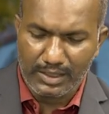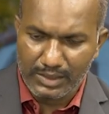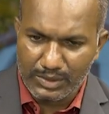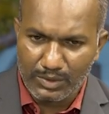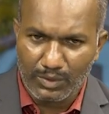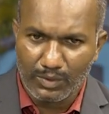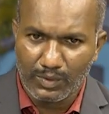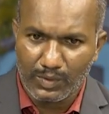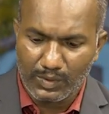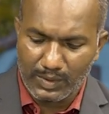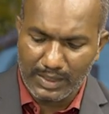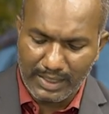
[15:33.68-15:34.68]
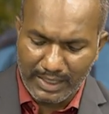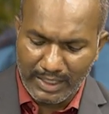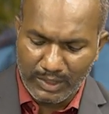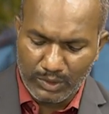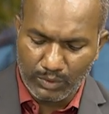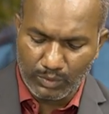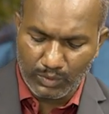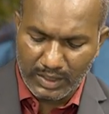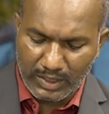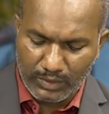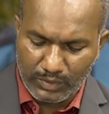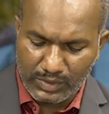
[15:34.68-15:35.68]
So
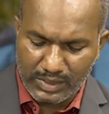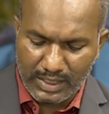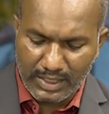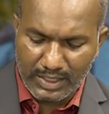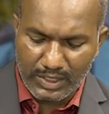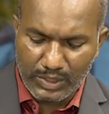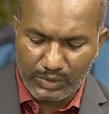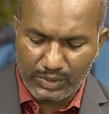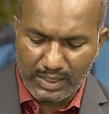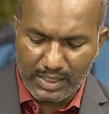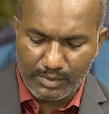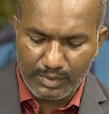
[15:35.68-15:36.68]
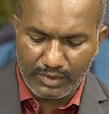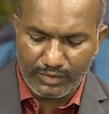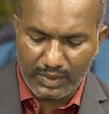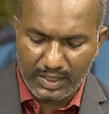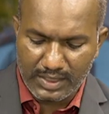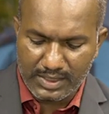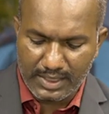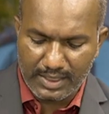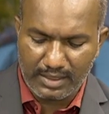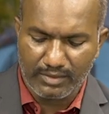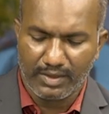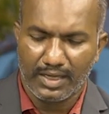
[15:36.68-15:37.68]
E2 is the induced EMF in the
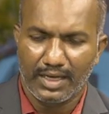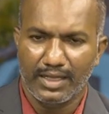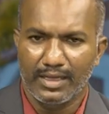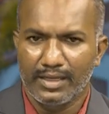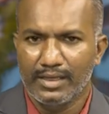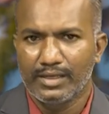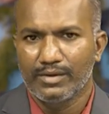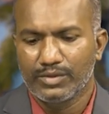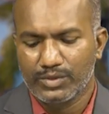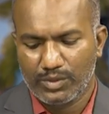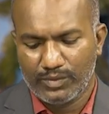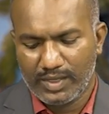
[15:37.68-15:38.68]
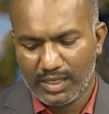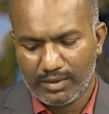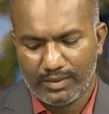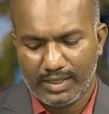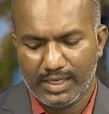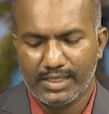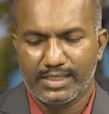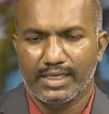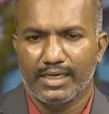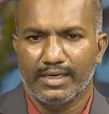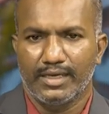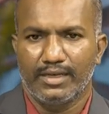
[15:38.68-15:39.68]
secondary winding. So whenever a
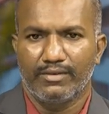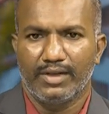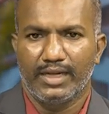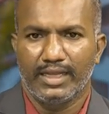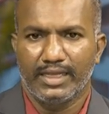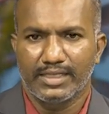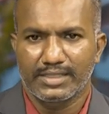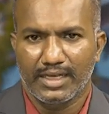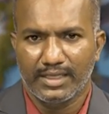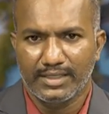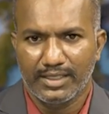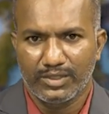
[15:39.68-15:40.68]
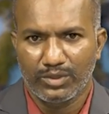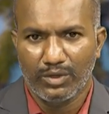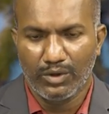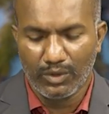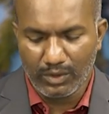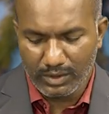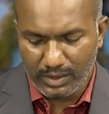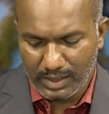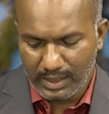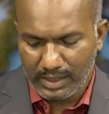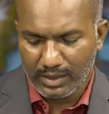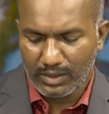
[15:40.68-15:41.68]
secondary winding is connected to load
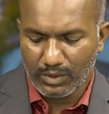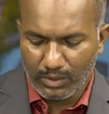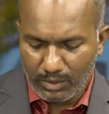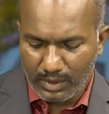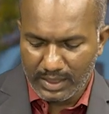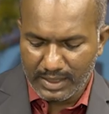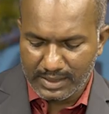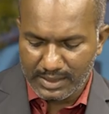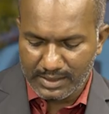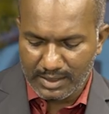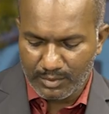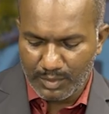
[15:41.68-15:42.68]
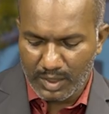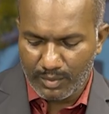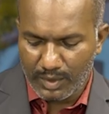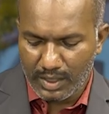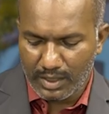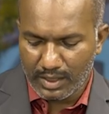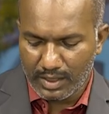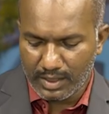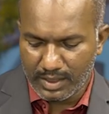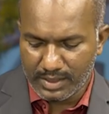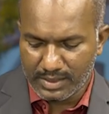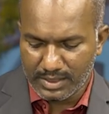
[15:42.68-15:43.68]
in the sense it may be
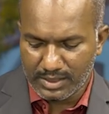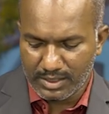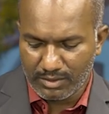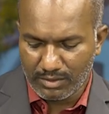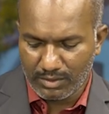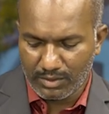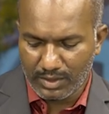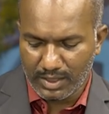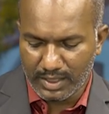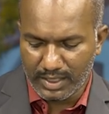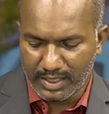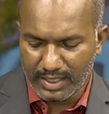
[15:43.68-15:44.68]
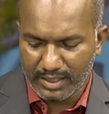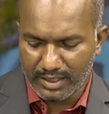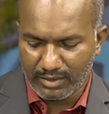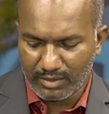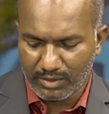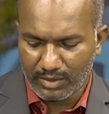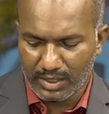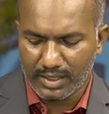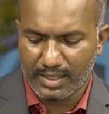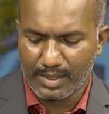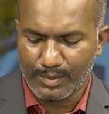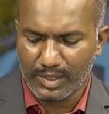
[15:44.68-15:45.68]
resistive load or inductive load or
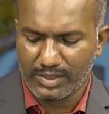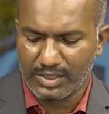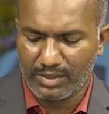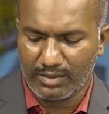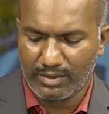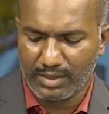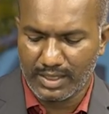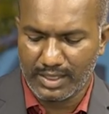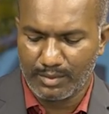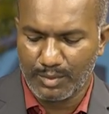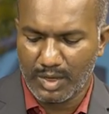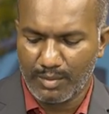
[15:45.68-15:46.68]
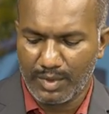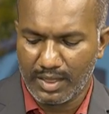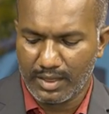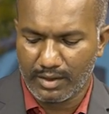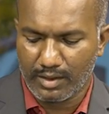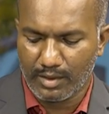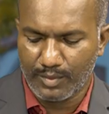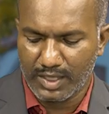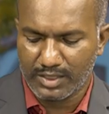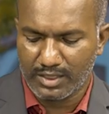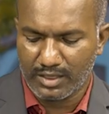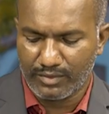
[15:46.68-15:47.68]
capacitive load, or it may be the
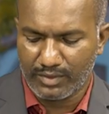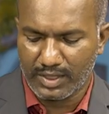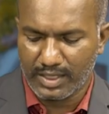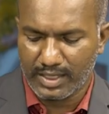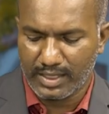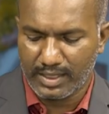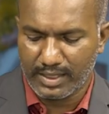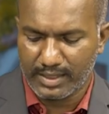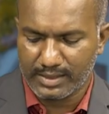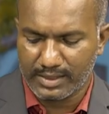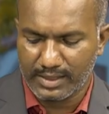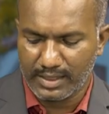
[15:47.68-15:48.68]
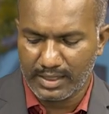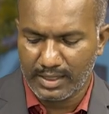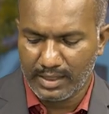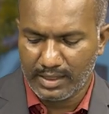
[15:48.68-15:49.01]
combination of RL, RC